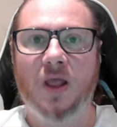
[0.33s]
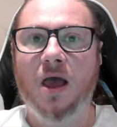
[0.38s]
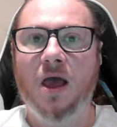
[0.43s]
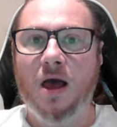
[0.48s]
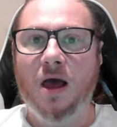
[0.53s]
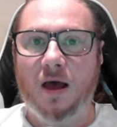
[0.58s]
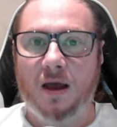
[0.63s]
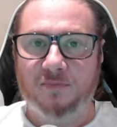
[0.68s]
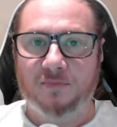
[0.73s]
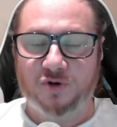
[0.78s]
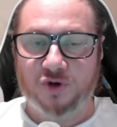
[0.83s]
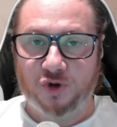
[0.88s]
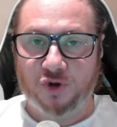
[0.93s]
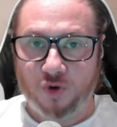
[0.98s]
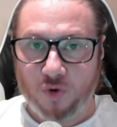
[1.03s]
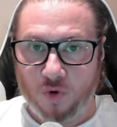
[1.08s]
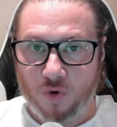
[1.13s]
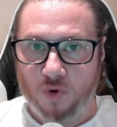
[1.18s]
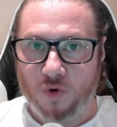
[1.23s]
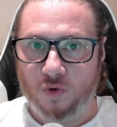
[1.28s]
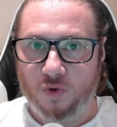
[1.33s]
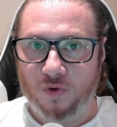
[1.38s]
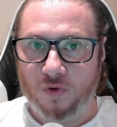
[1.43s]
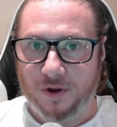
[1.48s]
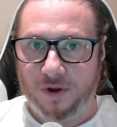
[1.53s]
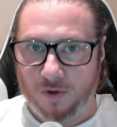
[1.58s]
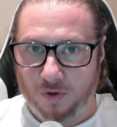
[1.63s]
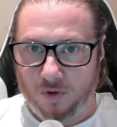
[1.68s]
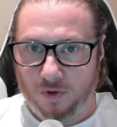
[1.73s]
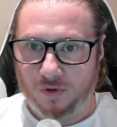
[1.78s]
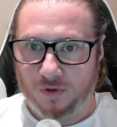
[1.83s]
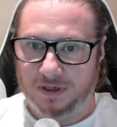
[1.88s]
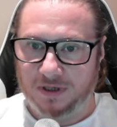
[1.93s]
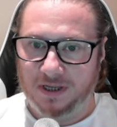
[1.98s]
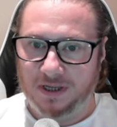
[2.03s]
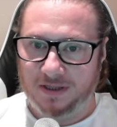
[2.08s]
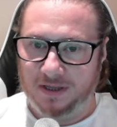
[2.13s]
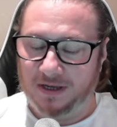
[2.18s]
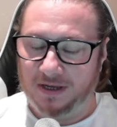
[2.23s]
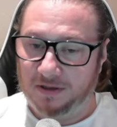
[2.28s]
I'm sure we all
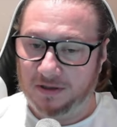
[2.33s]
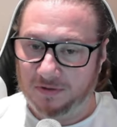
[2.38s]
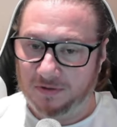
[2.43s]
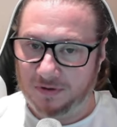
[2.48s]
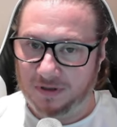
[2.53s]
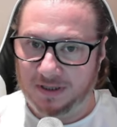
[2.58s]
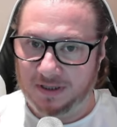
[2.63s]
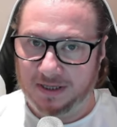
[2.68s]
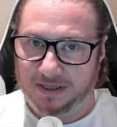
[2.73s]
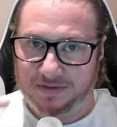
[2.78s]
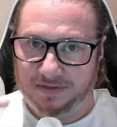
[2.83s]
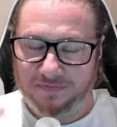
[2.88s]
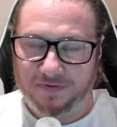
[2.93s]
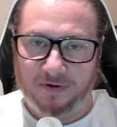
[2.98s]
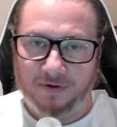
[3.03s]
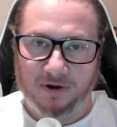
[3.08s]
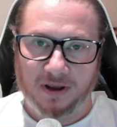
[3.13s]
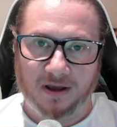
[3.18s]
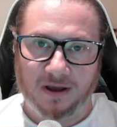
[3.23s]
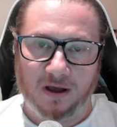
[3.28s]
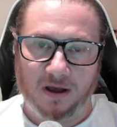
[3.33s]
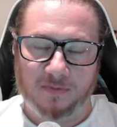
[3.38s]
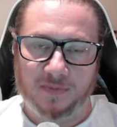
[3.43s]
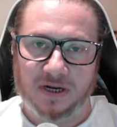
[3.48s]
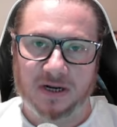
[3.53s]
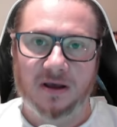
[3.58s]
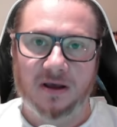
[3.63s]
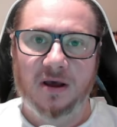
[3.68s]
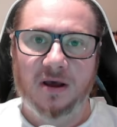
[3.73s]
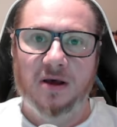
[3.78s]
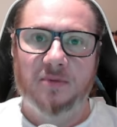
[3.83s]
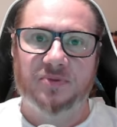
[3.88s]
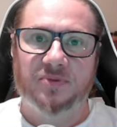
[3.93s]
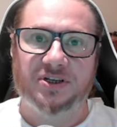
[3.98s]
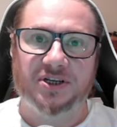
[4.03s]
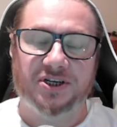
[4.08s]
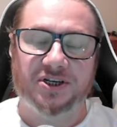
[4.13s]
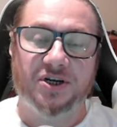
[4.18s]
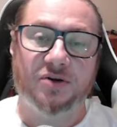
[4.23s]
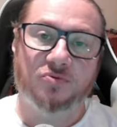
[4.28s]
getting into this very common
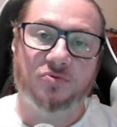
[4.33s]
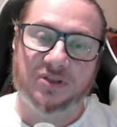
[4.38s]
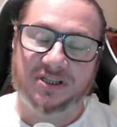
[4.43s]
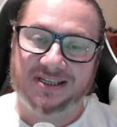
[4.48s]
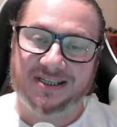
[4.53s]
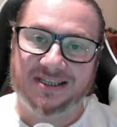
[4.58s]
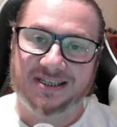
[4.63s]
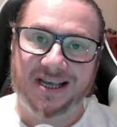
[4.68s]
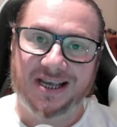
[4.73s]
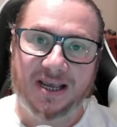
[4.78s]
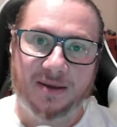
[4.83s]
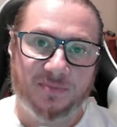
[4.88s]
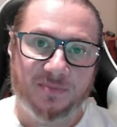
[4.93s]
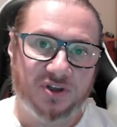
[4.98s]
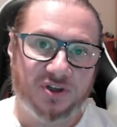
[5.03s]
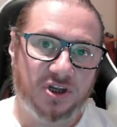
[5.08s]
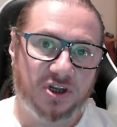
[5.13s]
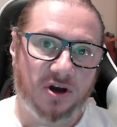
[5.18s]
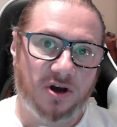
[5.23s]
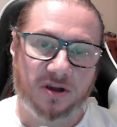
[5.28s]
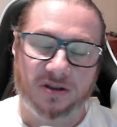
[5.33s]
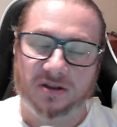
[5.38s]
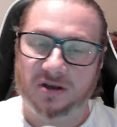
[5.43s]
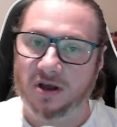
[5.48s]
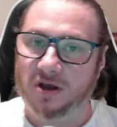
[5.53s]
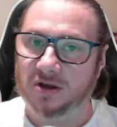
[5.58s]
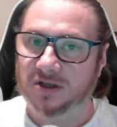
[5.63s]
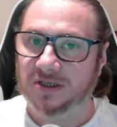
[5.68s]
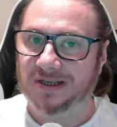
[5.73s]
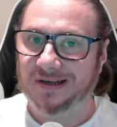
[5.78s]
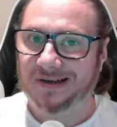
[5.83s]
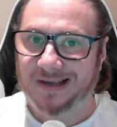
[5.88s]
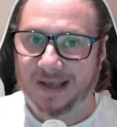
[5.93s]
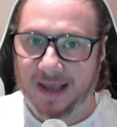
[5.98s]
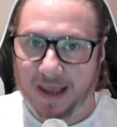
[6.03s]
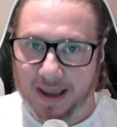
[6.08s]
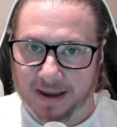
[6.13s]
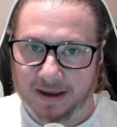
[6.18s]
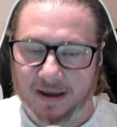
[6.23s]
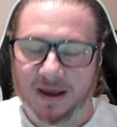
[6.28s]
position with same side castle
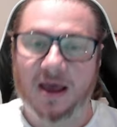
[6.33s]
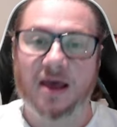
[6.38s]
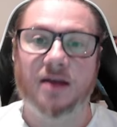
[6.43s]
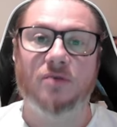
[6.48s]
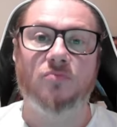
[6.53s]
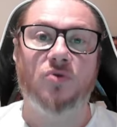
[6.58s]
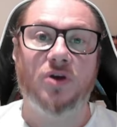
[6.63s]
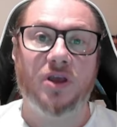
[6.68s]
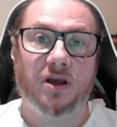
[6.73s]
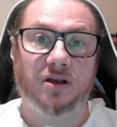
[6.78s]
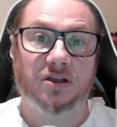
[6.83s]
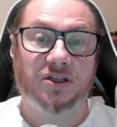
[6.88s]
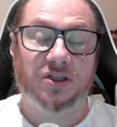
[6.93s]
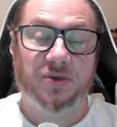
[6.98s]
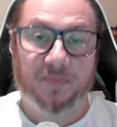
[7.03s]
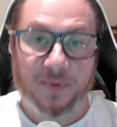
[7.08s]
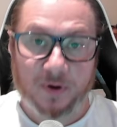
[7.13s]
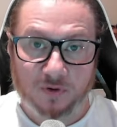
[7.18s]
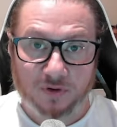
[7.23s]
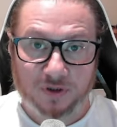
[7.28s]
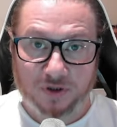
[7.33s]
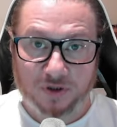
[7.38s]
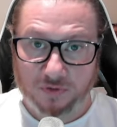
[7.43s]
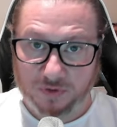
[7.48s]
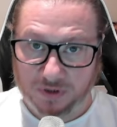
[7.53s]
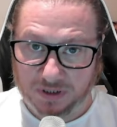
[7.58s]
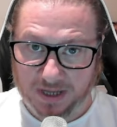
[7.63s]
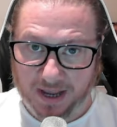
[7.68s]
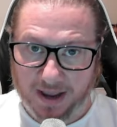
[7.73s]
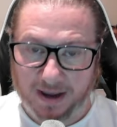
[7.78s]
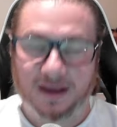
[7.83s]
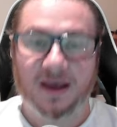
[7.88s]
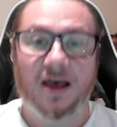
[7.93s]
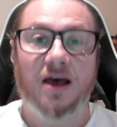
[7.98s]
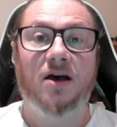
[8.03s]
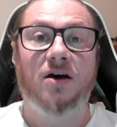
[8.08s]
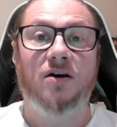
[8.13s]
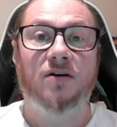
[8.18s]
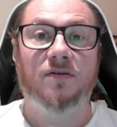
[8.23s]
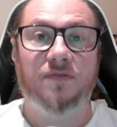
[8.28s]
king and we are supposed to attack
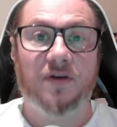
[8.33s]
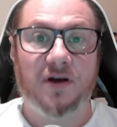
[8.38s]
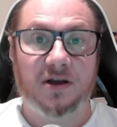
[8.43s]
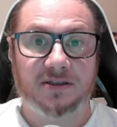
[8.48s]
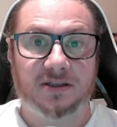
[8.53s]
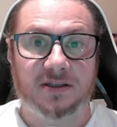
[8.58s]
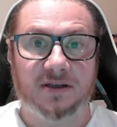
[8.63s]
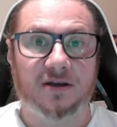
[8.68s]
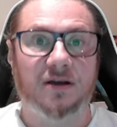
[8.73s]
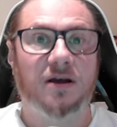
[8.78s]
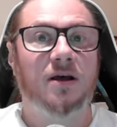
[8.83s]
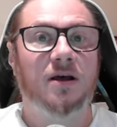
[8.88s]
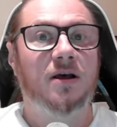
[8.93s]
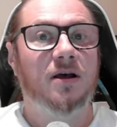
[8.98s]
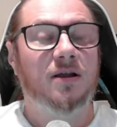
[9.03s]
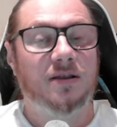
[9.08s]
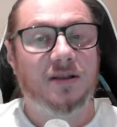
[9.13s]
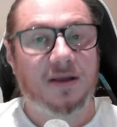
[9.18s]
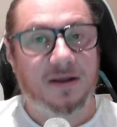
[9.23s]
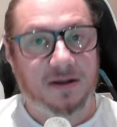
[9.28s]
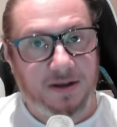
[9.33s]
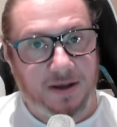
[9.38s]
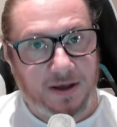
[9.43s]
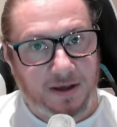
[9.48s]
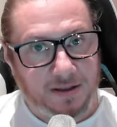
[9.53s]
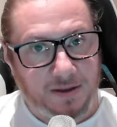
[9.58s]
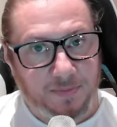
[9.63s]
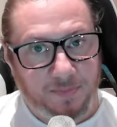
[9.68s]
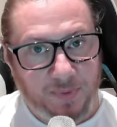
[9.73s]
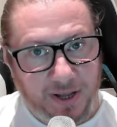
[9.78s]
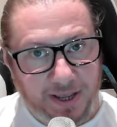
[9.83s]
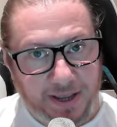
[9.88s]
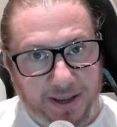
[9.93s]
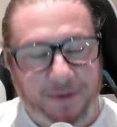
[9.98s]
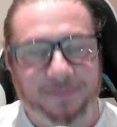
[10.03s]
faster than the other player.